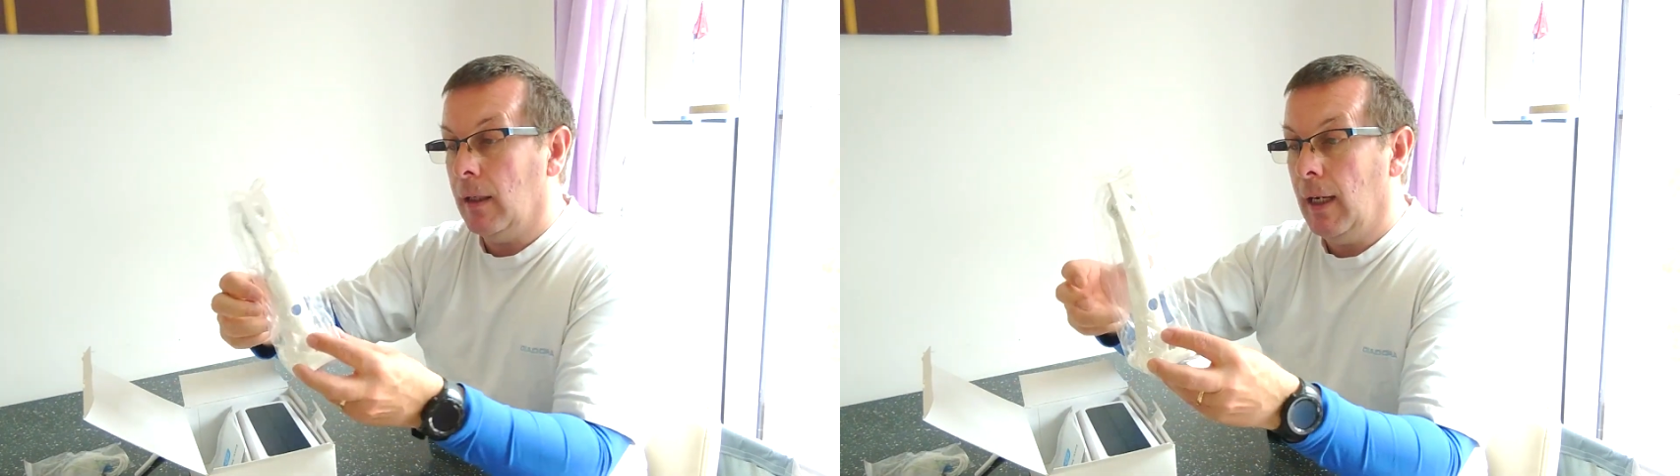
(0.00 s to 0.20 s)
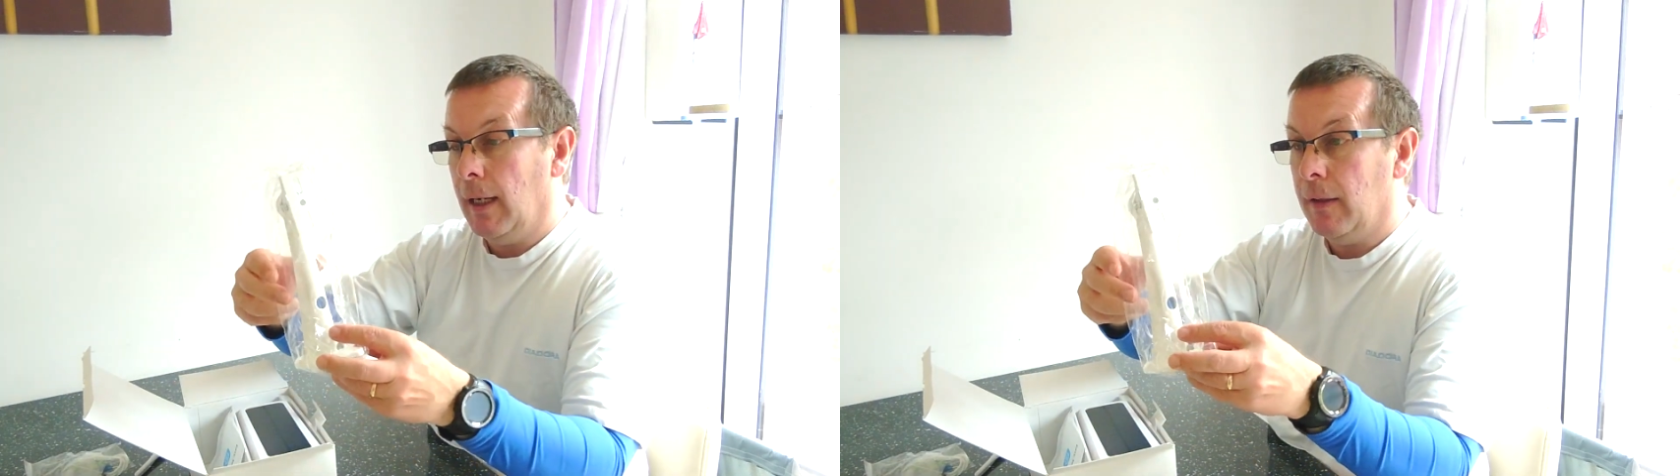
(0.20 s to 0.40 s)

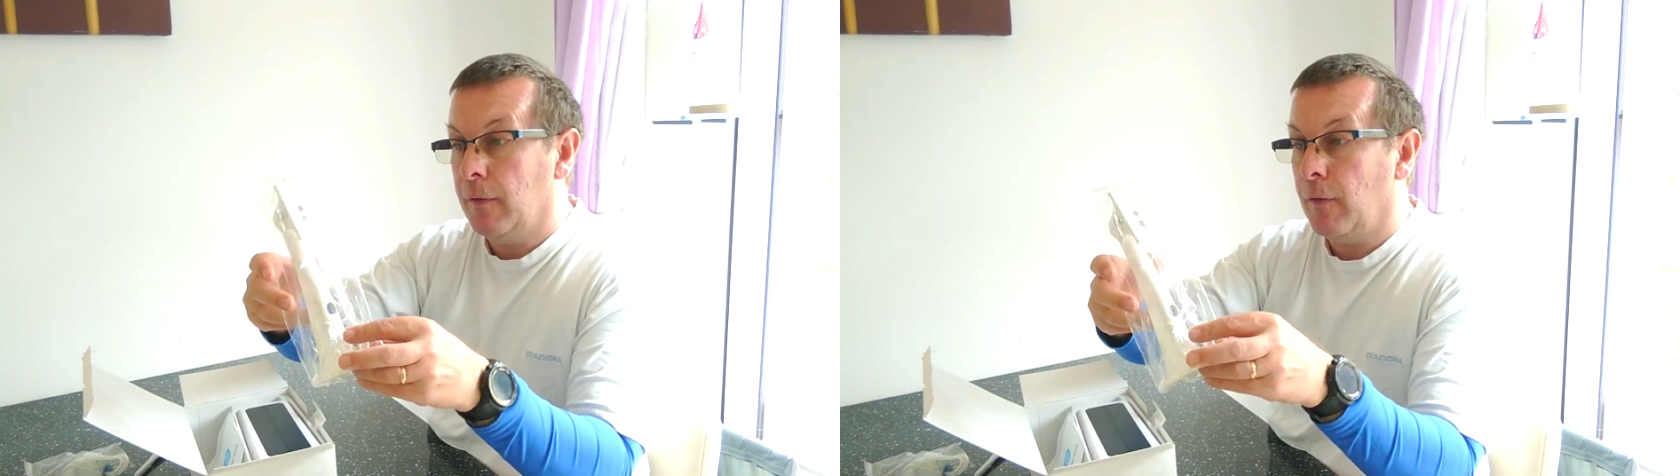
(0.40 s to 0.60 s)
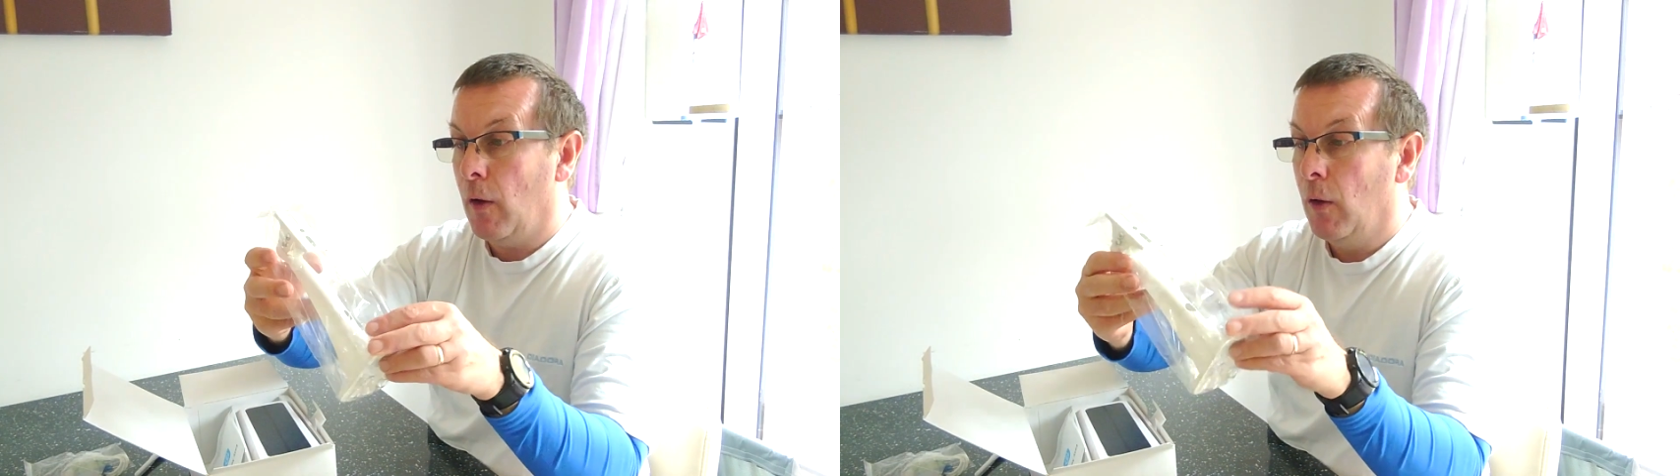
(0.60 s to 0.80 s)

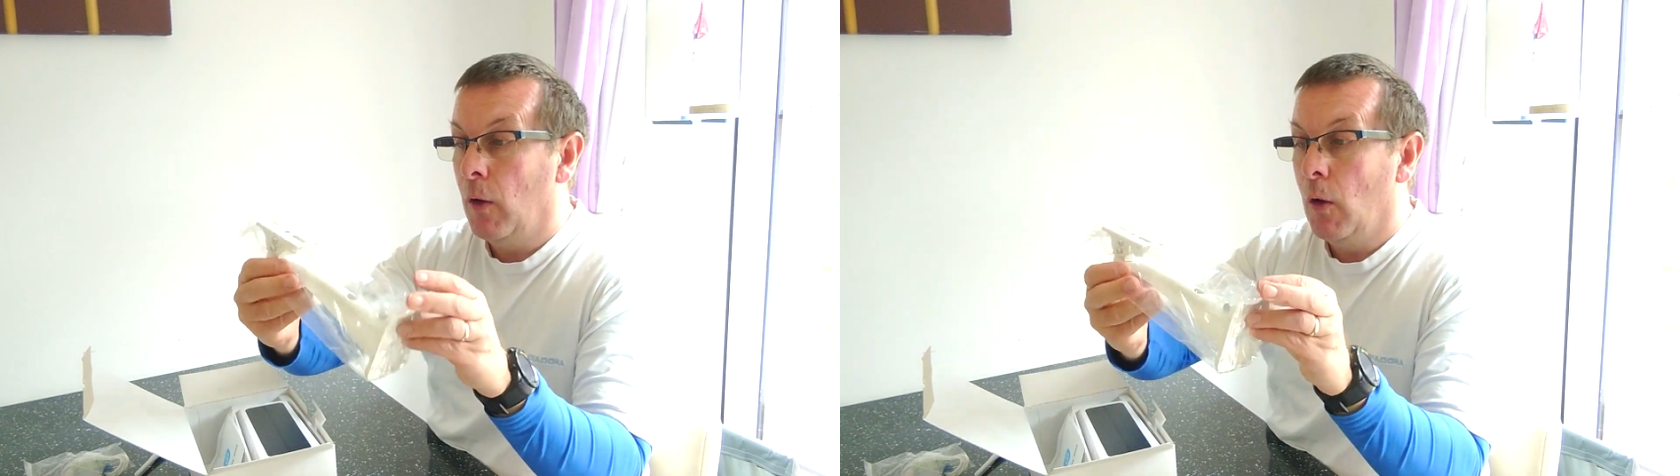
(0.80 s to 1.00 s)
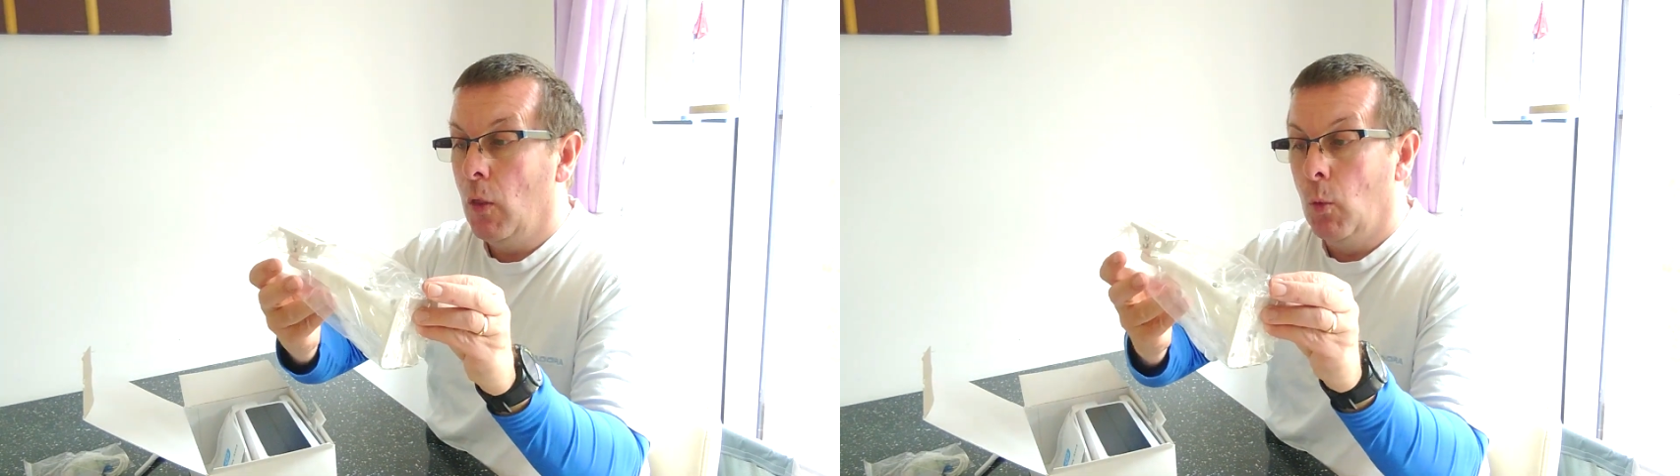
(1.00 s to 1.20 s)
have
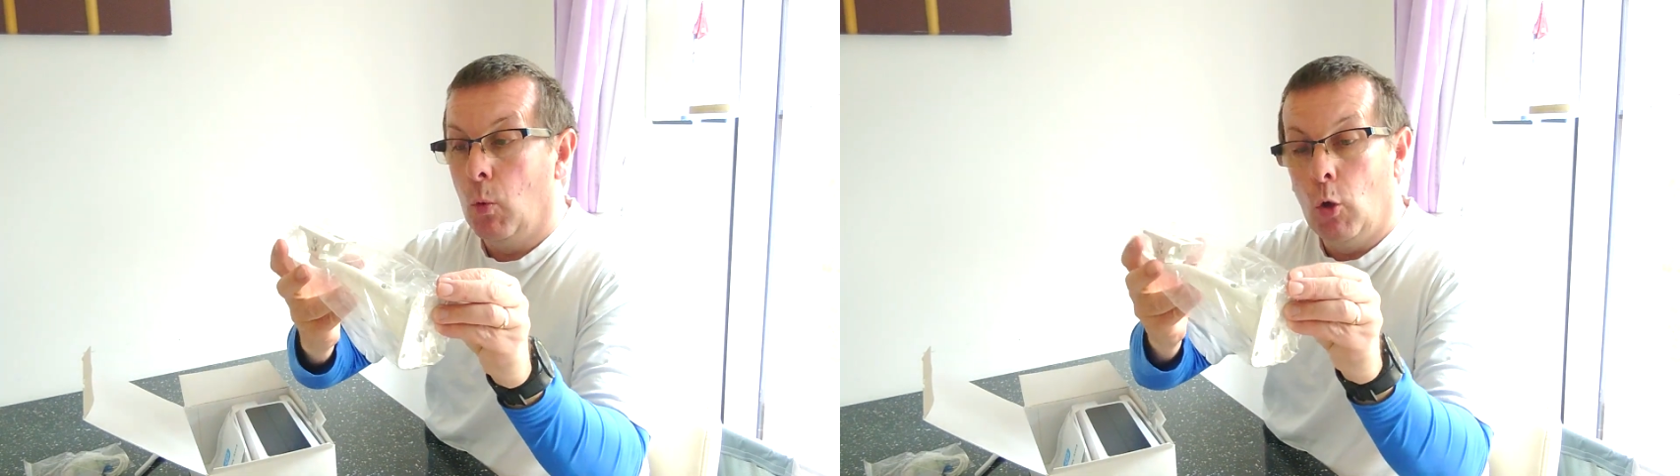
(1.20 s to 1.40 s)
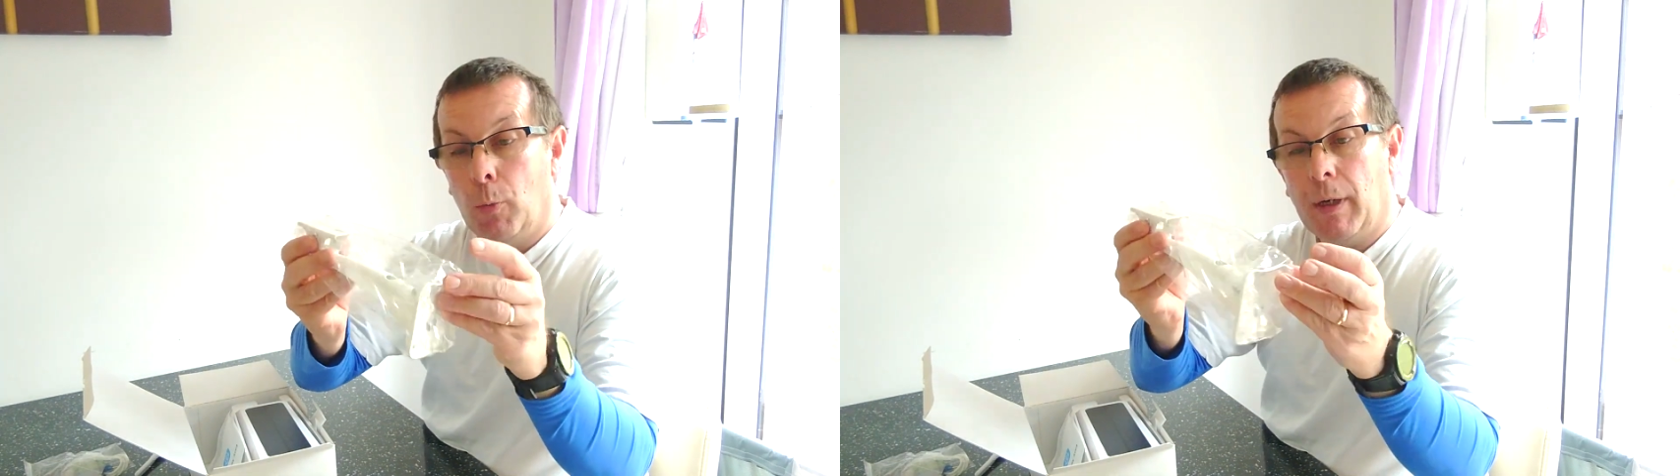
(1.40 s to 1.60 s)
the
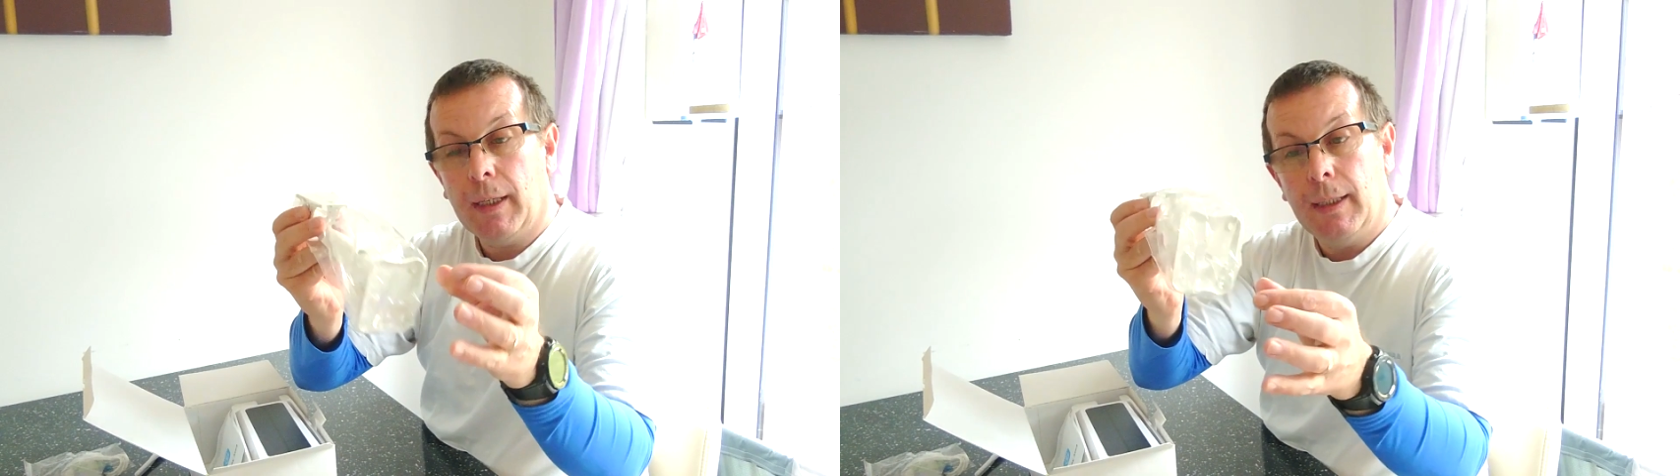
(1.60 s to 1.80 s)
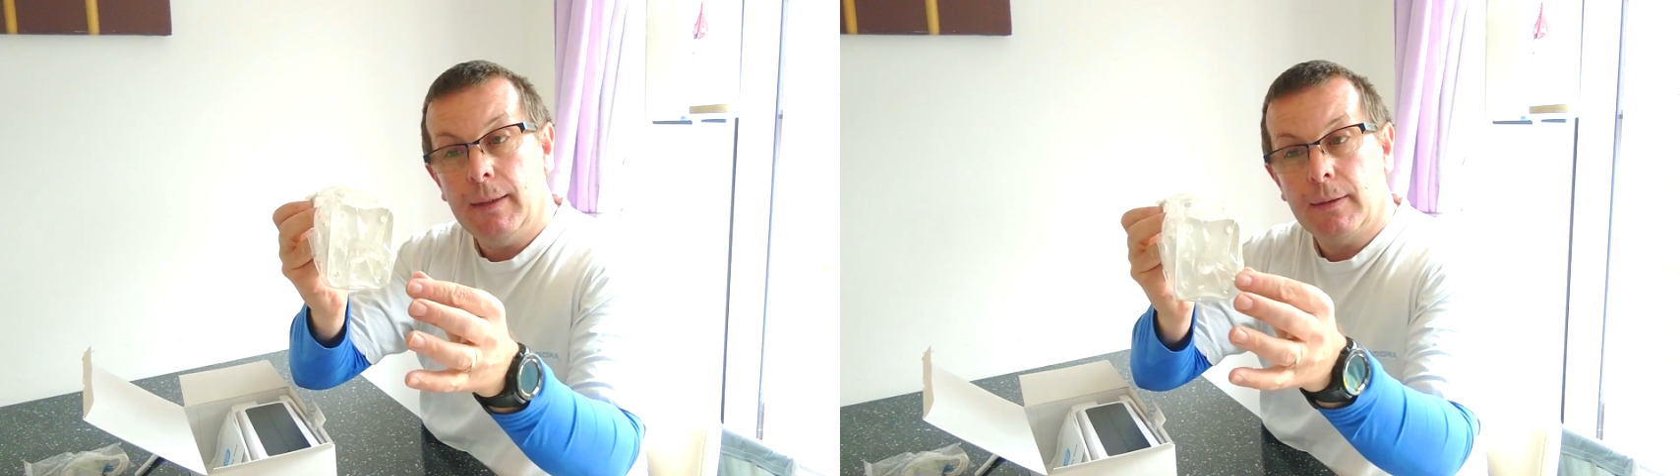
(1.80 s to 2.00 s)
wall
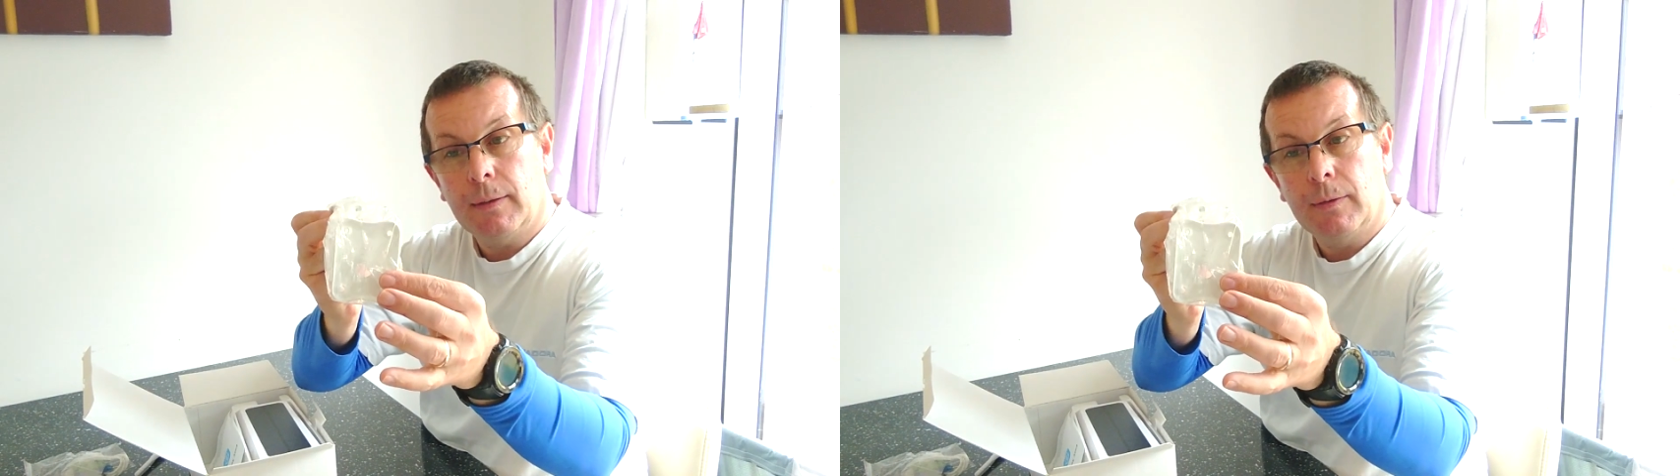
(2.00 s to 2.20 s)
bracket,